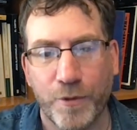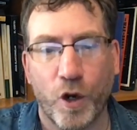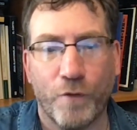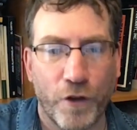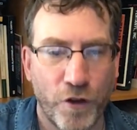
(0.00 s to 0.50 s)

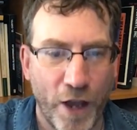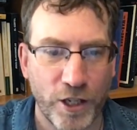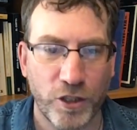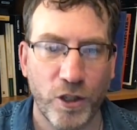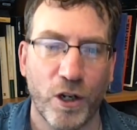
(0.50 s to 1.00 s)

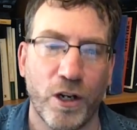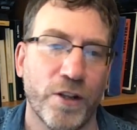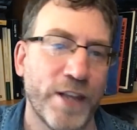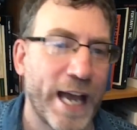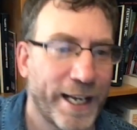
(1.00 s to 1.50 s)
confrontational and
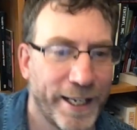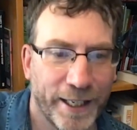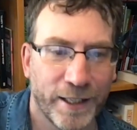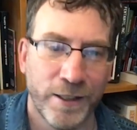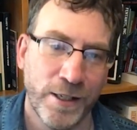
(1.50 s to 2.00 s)

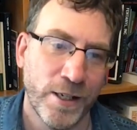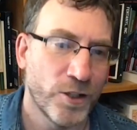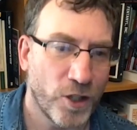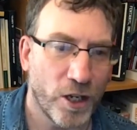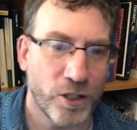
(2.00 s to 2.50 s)
attacking
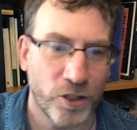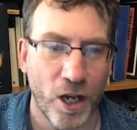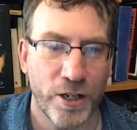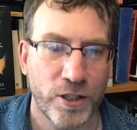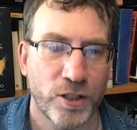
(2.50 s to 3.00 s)
certain
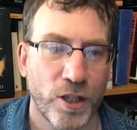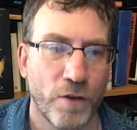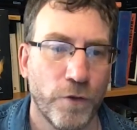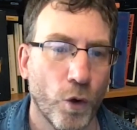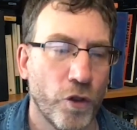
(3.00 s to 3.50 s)
journalists and so
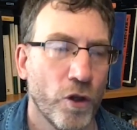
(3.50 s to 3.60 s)
forth,